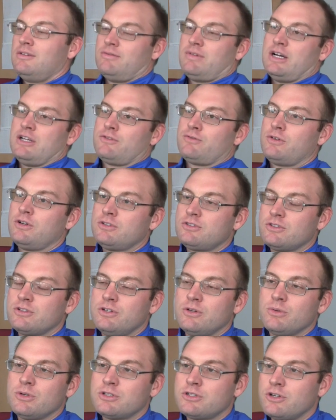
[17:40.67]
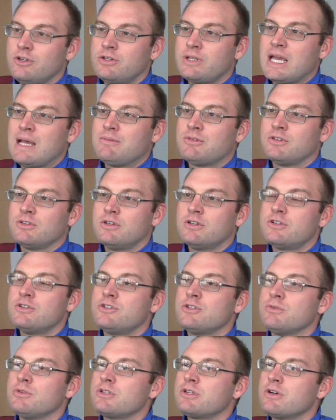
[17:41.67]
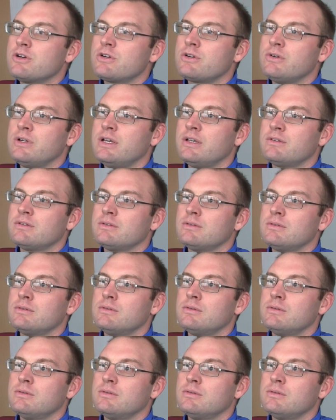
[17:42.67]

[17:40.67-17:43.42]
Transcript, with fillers: Vice versa, your return game's as good as your returner is.